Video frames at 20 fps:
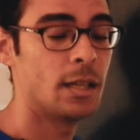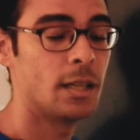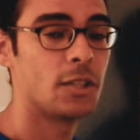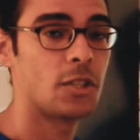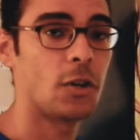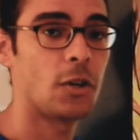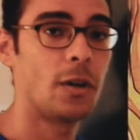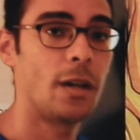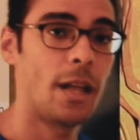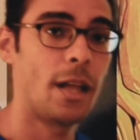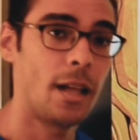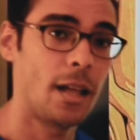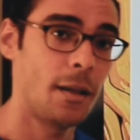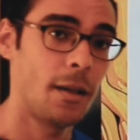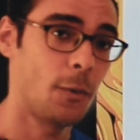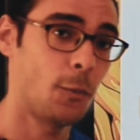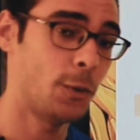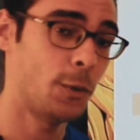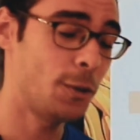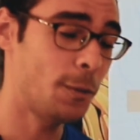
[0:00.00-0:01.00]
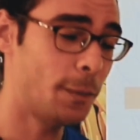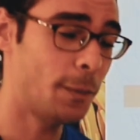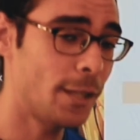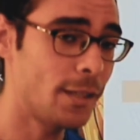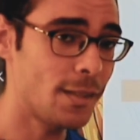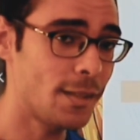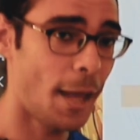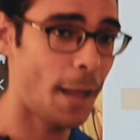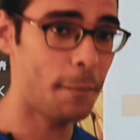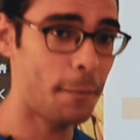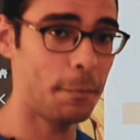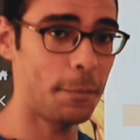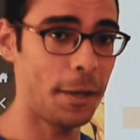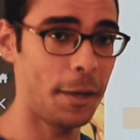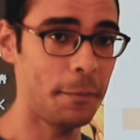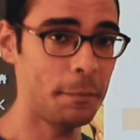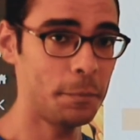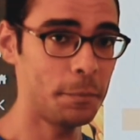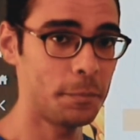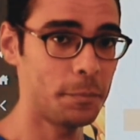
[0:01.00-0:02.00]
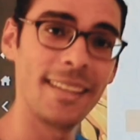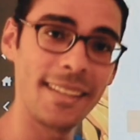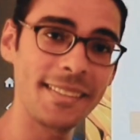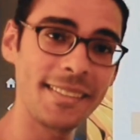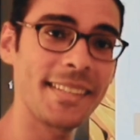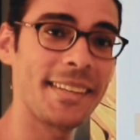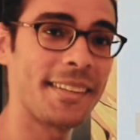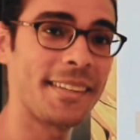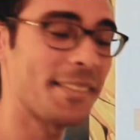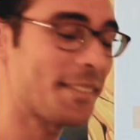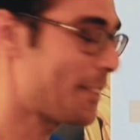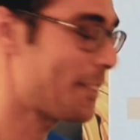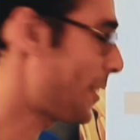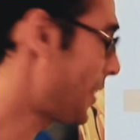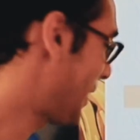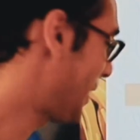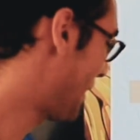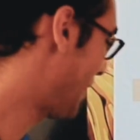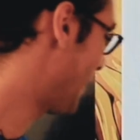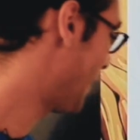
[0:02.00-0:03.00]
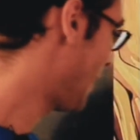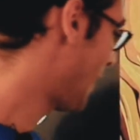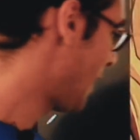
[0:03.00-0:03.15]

So would you please help me? Let's get started.